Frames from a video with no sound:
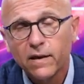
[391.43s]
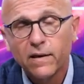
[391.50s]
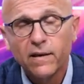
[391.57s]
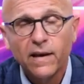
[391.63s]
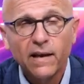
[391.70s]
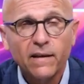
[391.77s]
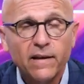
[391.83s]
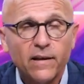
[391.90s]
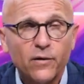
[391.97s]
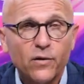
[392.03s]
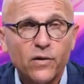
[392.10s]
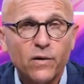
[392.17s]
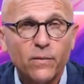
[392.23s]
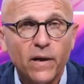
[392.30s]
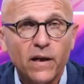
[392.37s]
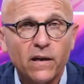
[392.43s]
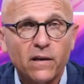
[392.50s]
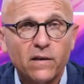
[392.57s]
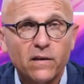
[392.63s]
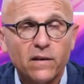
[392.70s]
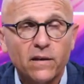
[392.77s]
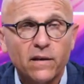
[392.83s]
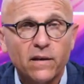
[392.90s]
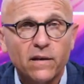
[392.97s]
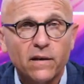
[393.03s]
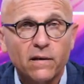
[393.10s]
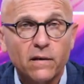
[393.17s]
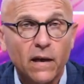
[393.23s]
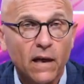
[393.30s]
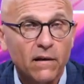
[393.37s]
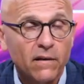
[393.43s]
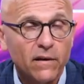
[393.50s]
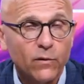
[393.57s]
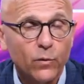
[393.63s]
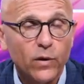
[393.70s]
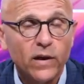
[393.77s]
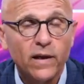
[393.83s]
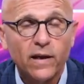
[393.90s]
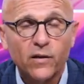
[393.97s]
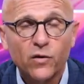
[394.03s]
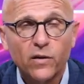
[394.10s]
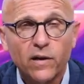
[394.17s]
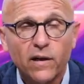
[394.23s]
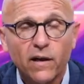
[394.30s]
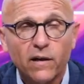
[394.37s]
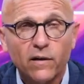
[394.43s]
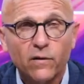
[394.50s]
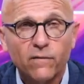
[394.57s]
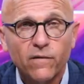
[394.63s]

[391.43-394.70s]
That leaders' debate, Kathleen Wynne actually got